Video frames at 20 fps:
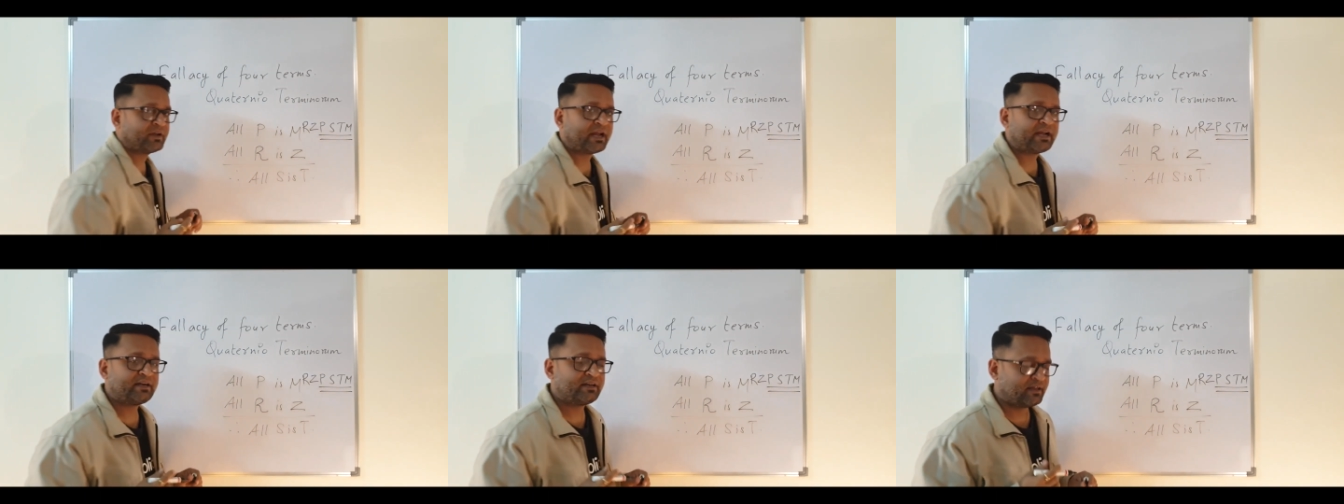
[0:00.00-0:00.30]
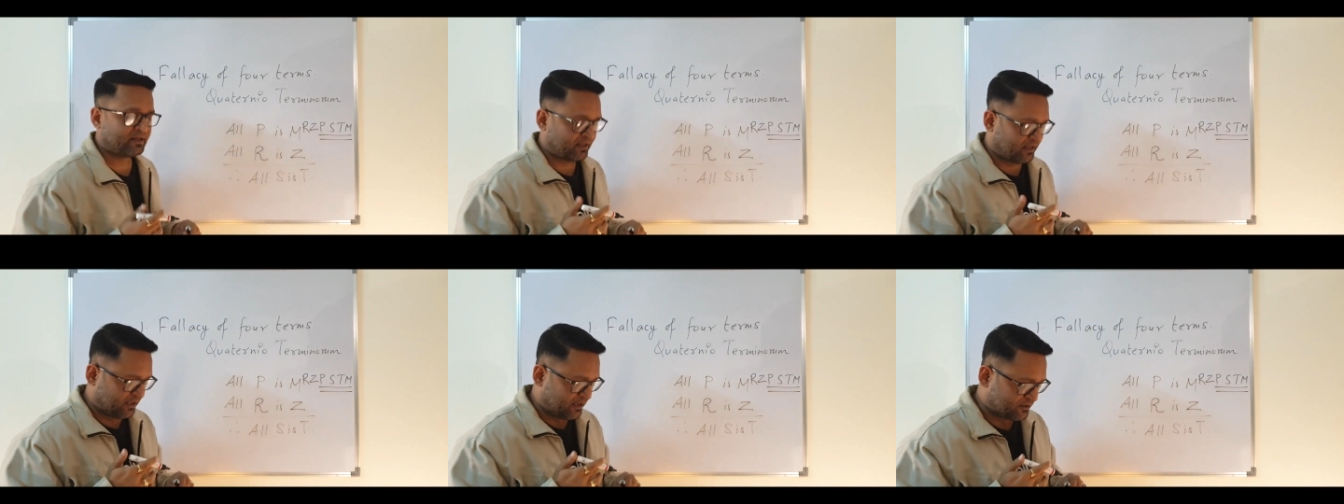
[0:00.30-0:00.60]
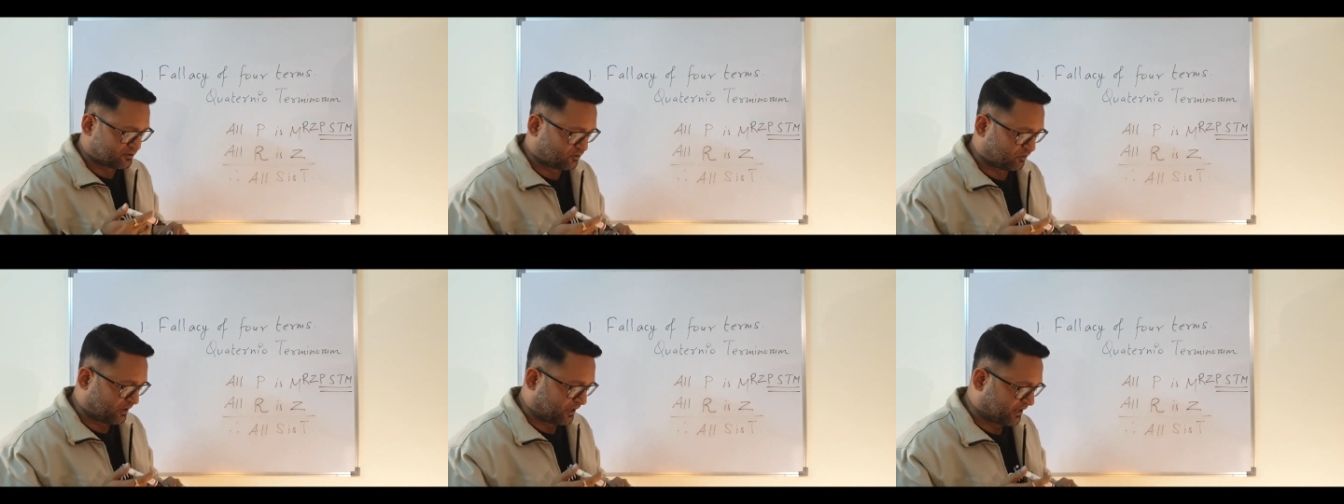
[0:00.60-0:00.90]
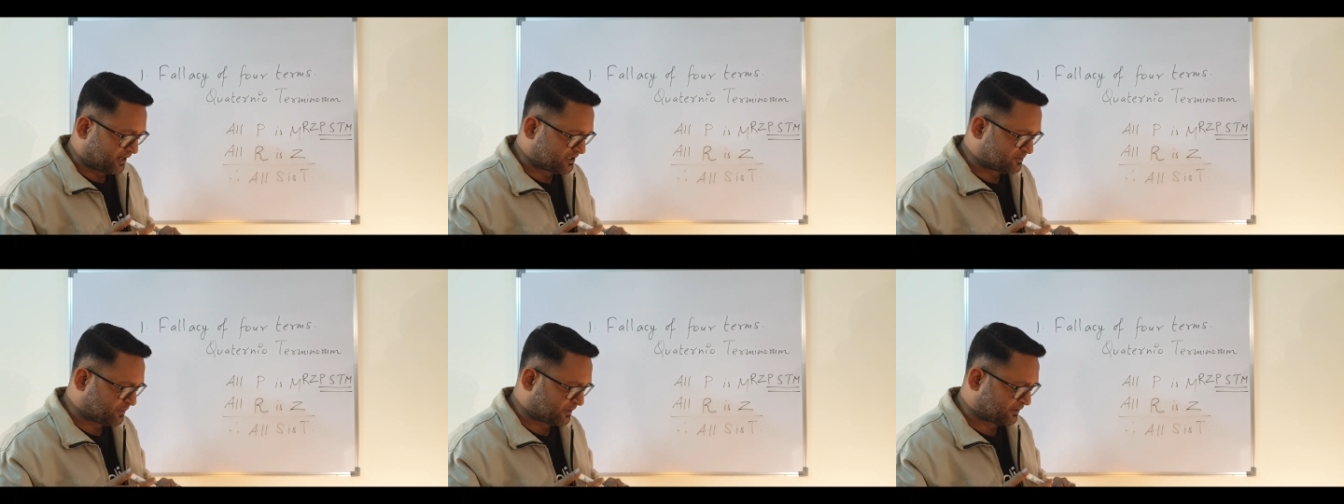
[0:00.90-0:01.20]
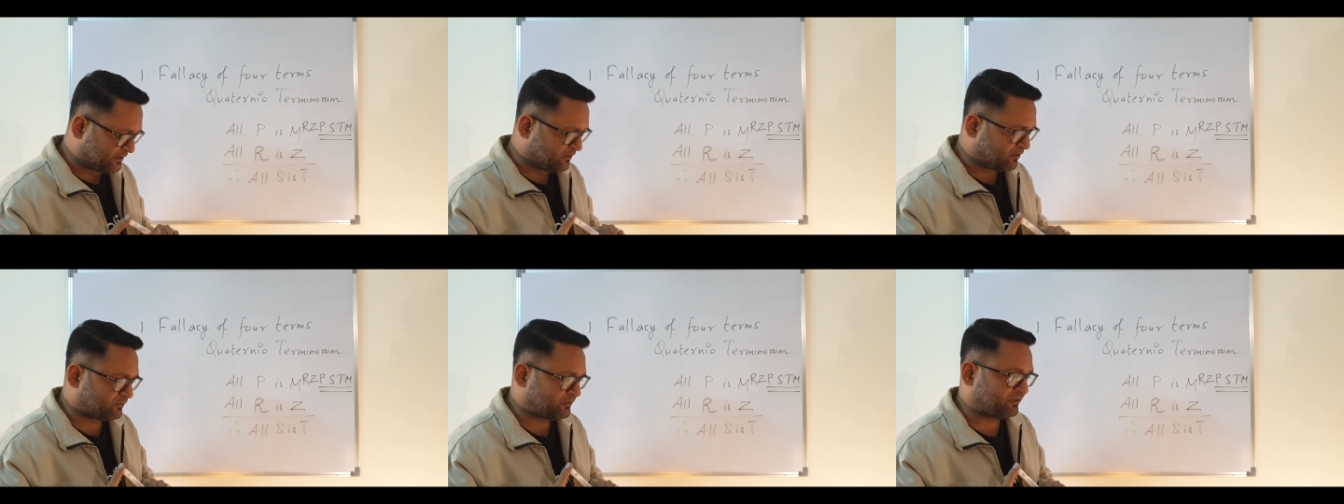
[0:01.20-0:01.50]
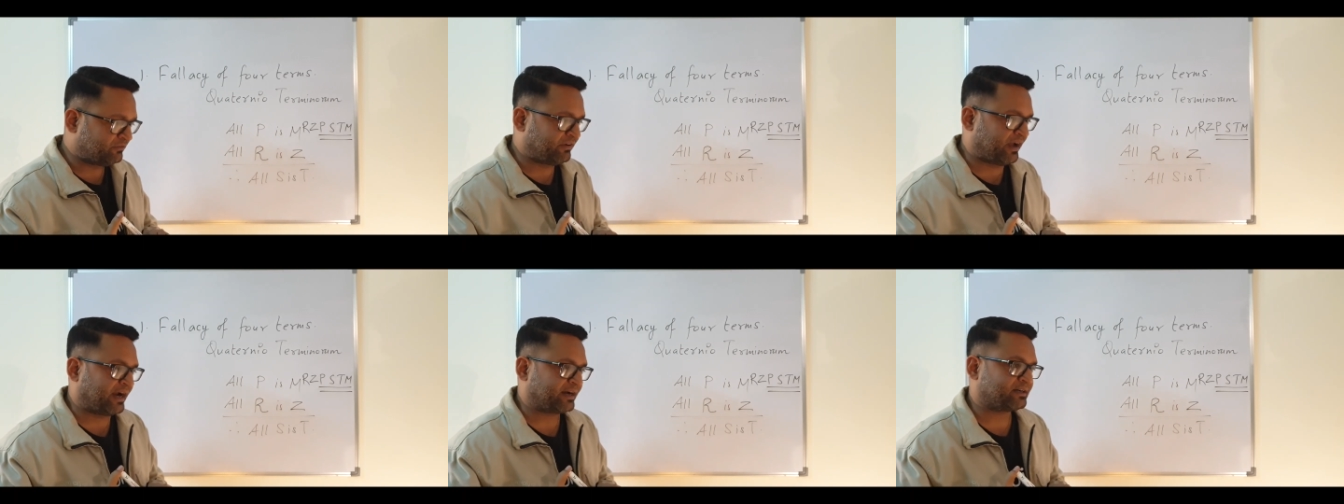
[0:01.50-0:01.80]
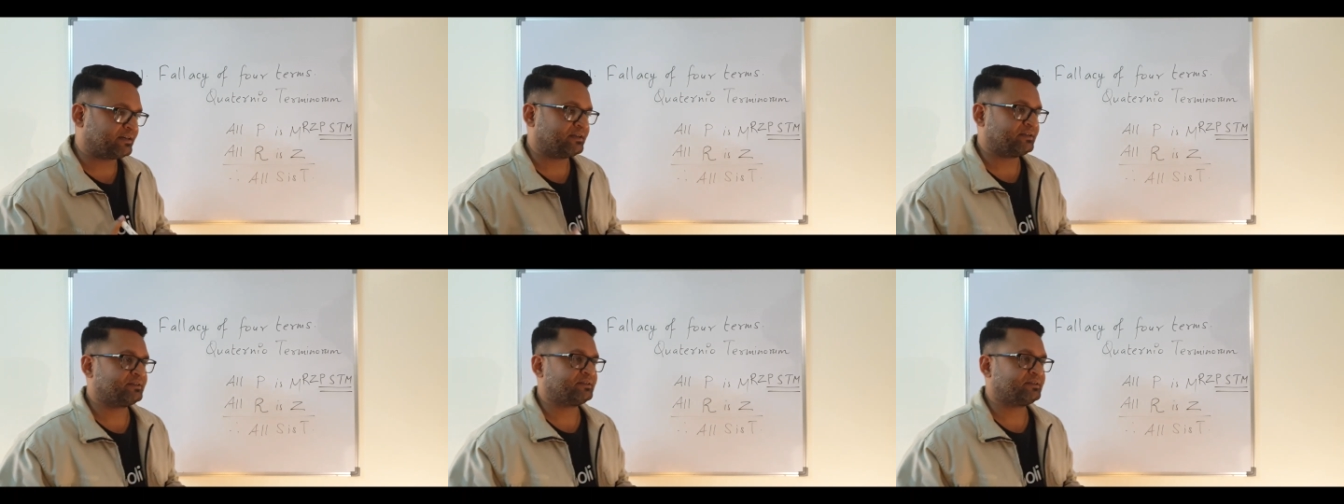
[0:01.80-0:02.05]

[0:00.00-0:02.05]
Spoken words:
right? So irrespective of the fact